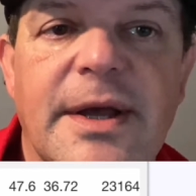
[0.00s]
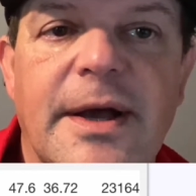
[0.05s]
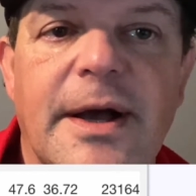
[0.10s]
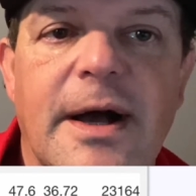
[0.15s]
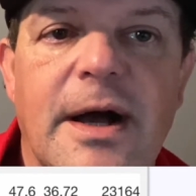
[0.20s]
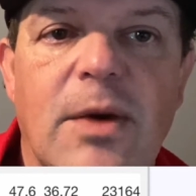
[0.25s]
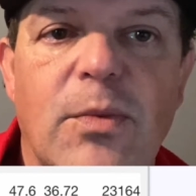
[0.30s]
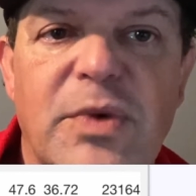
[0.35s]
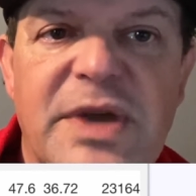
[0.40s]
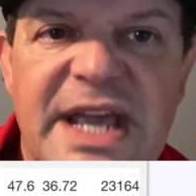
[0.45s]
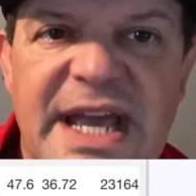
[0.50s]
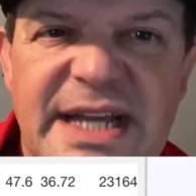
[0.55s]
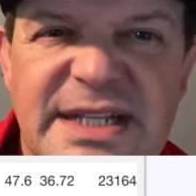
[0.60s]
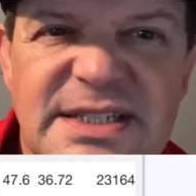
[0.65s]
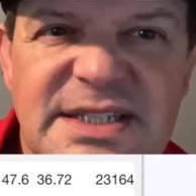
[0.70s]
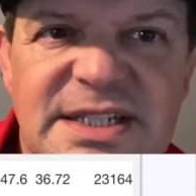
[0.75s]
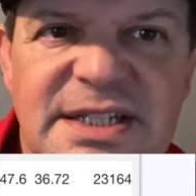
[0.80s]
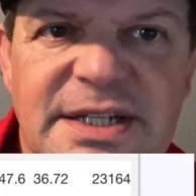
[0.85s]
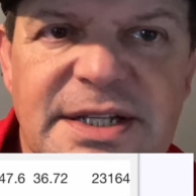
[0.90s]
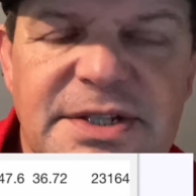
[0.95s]
We had
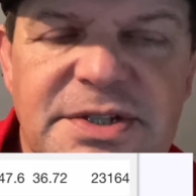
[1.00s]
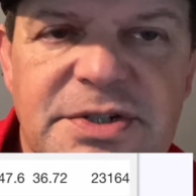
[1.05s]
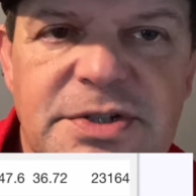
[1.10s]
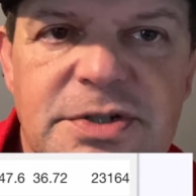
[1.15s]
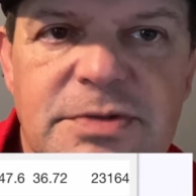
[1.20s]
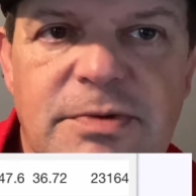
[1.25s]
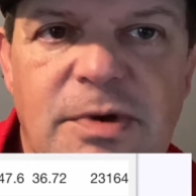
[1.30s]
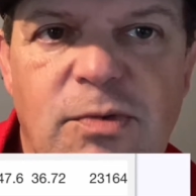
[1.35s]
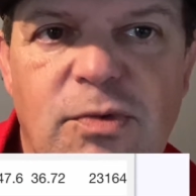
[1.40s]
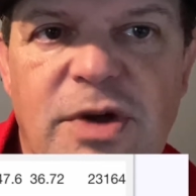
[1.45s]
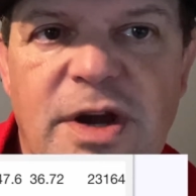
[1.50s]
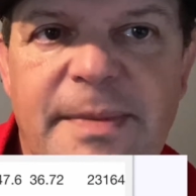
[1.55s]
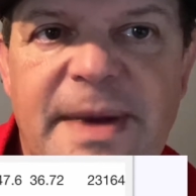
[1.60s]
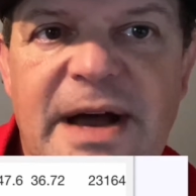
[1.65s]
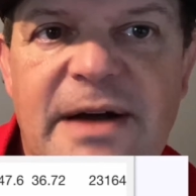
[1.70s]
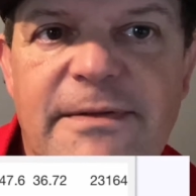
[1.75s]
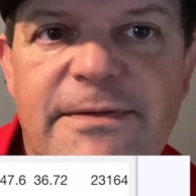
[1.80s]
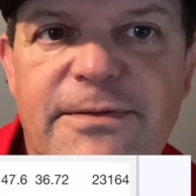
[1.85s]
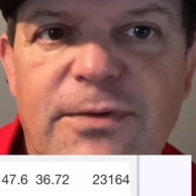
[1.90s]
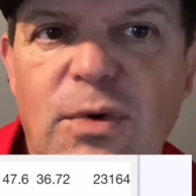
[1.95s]
teasers. We won
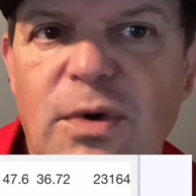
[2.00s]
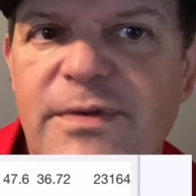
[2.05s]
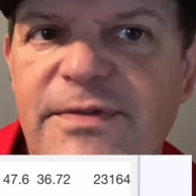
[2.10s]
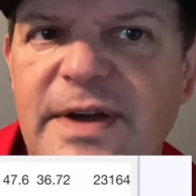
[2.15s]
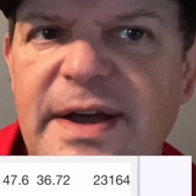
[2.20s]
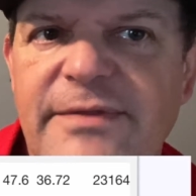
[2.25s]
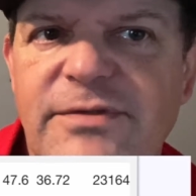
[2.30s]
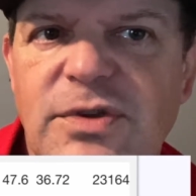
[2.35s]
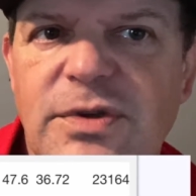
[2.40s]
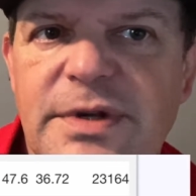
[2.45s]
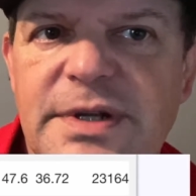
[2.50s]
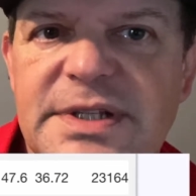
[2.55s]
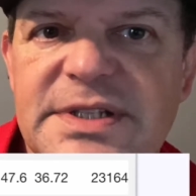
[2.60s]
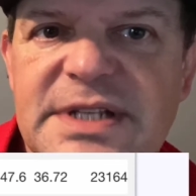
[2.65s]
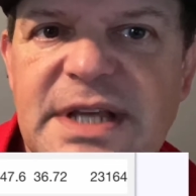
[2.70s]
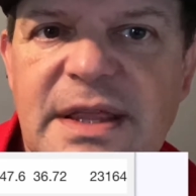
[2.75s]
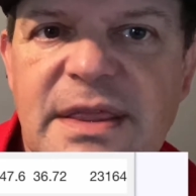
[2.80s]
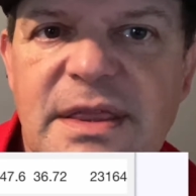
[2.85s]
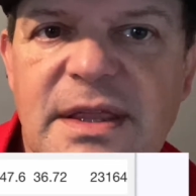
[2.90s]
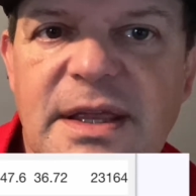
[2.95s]
about 4 or 5 units,
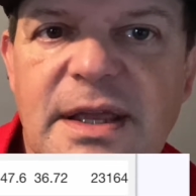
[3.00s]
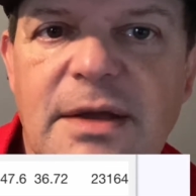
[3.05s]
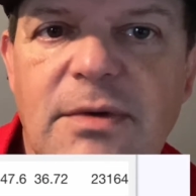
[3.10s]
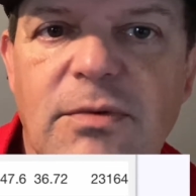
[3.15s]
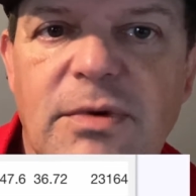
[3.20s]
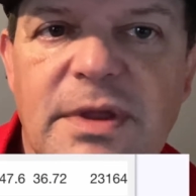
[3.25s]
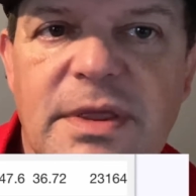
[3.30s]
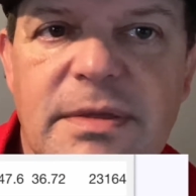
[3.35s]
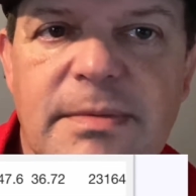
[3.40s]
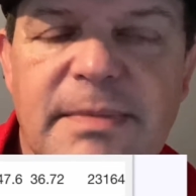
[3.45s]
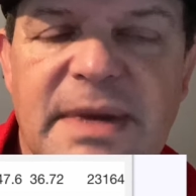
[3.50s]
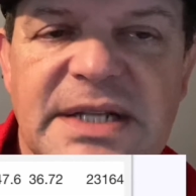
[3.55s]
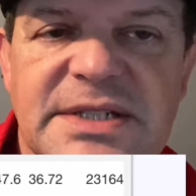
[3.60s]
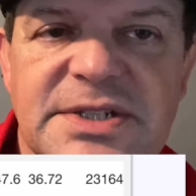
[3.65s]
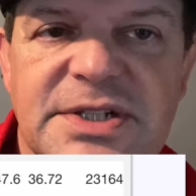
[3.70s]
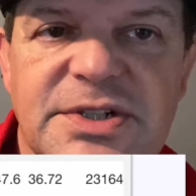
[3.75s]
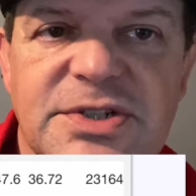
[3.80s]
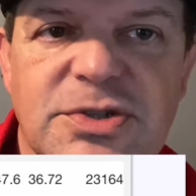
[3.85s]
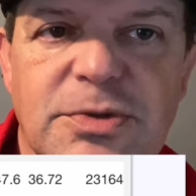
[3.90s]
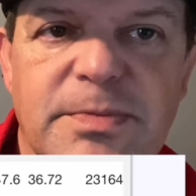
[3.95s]
I think, with my
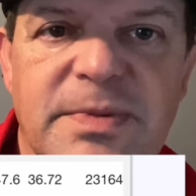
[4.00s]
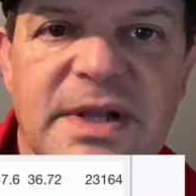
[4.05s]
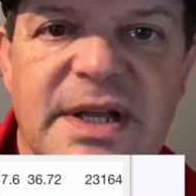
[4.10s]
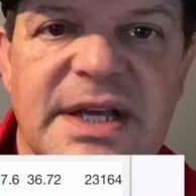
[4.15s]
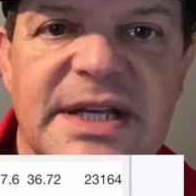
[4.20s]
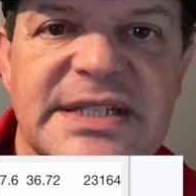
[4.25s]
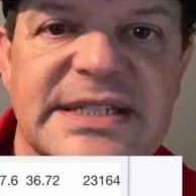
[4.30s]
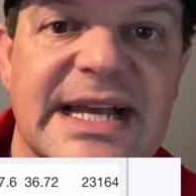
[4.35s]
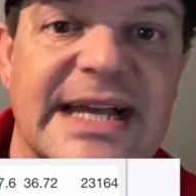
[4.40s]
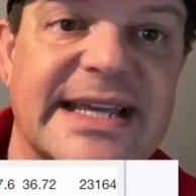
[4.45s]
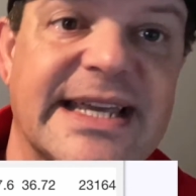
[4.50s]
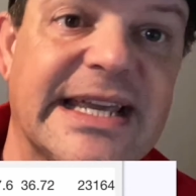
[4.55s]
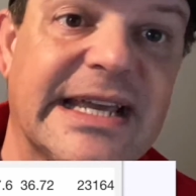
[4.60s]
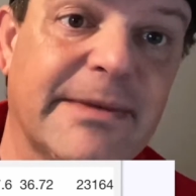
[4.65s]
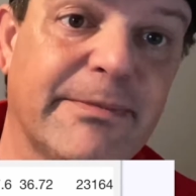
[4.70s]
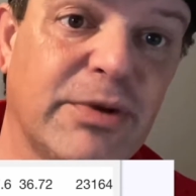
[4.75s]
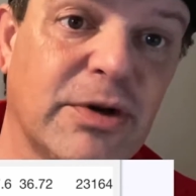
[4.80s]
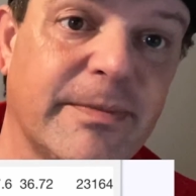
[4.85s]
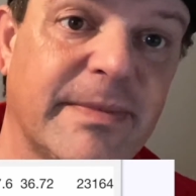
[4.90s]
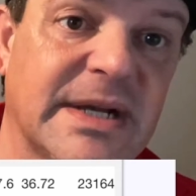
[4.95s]
teaser plays. I
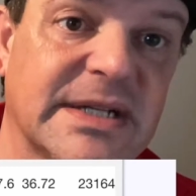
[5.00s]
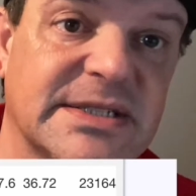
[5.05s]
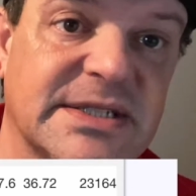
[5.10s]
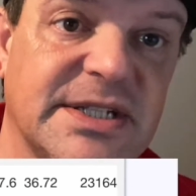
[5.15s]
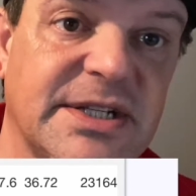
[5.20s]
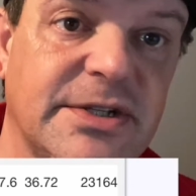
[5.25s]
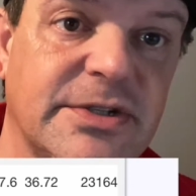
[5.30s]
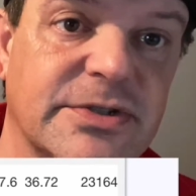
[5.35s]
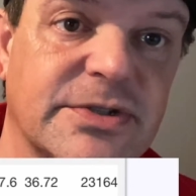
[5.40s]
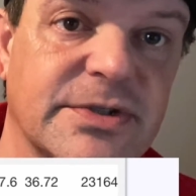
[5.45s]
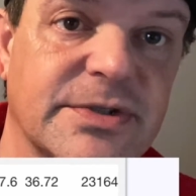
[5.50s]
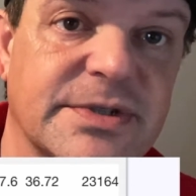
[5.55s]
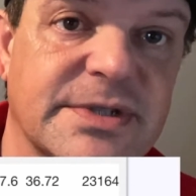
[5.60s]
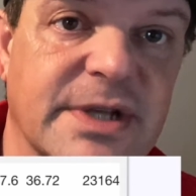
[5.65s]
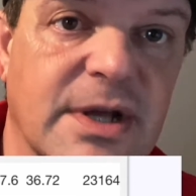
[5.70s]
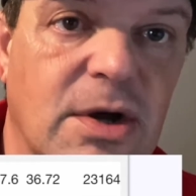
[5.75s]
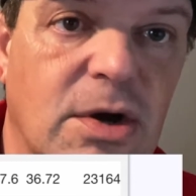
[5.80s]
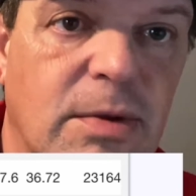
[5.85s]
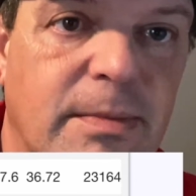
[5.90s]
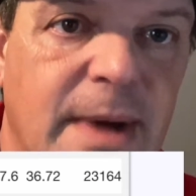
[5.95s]
can't put my teasers
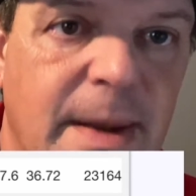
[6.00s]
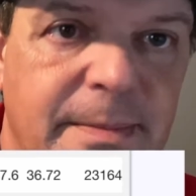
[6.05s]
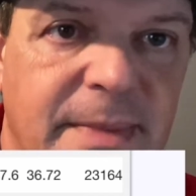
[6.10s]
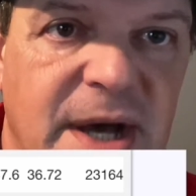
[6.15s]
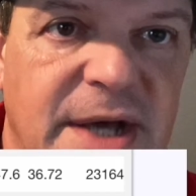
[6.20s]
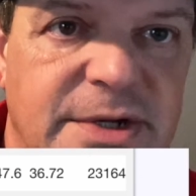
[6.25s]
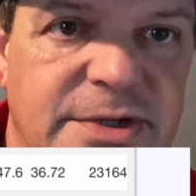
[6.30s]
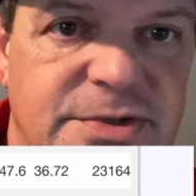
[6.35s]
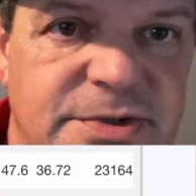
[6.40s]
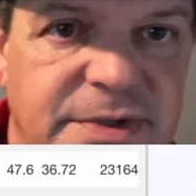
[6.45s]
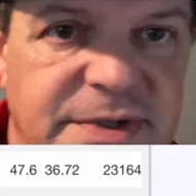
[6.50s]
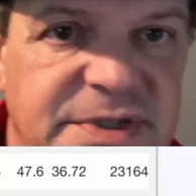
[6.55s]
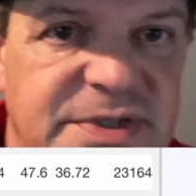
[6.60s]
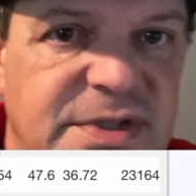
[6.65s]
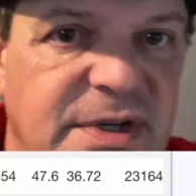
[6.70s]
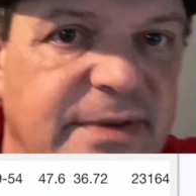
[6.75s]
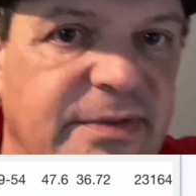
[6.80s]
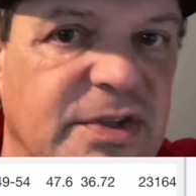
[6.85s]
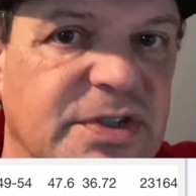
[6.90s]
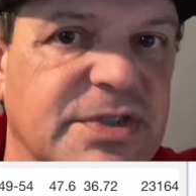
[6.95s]
on my monitoring
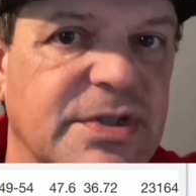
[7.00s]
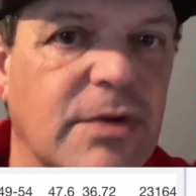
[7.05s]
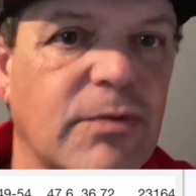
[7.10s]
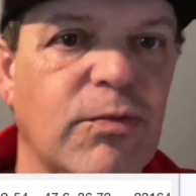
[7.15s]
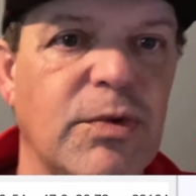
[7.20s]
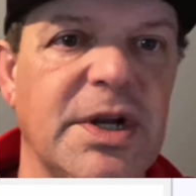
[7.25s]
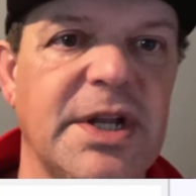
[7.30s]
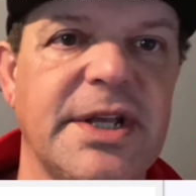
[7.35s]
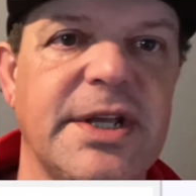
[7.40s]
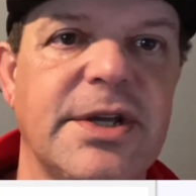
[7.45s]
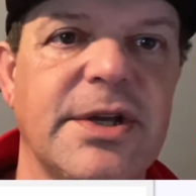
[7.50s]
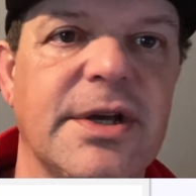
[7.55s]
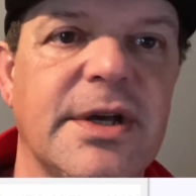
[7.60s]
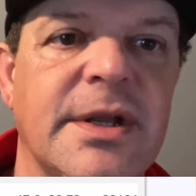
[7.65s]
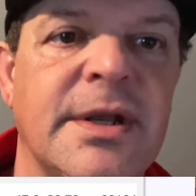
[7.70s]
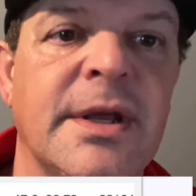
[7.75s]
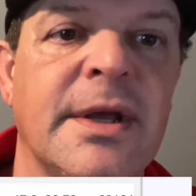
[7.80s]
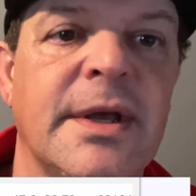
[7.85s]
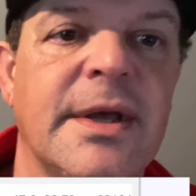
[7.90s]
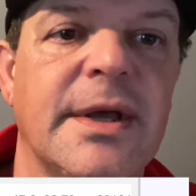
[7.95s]
service. So really
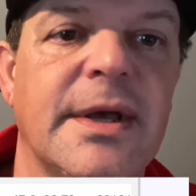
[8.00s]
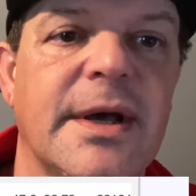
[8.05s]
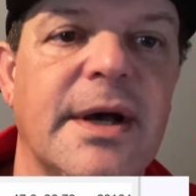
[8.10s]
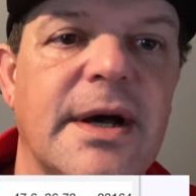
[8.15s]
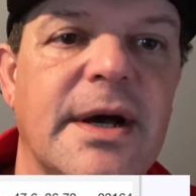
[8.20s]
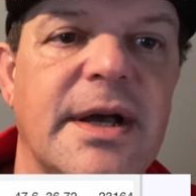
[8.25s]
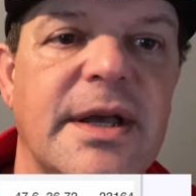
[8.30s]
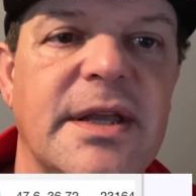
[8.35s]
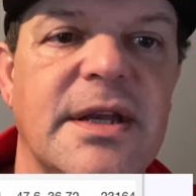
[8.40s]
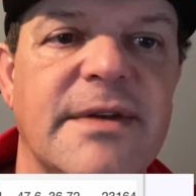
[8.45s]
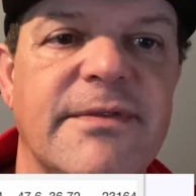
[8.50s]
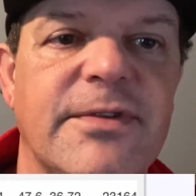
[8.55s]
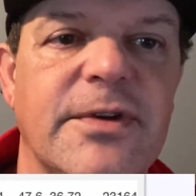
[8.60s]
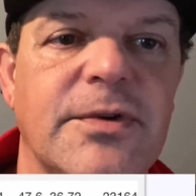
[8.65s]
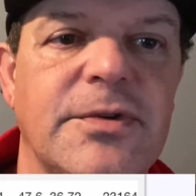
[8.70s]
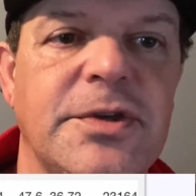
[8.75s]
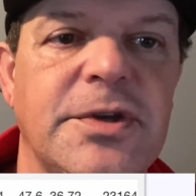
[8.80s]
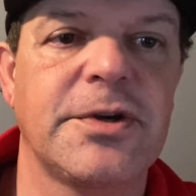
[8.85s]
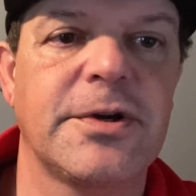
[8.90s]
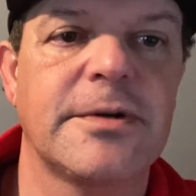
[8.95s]
good
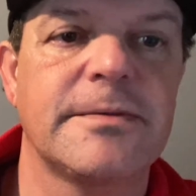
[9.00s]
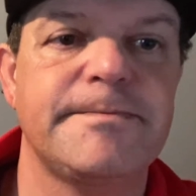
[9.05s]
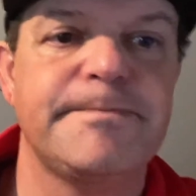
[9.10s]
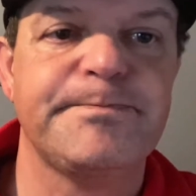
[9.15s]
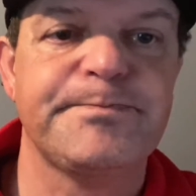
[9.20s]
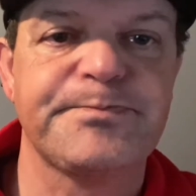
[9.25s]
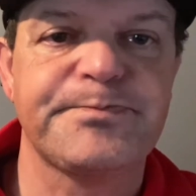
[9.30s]
NFL year.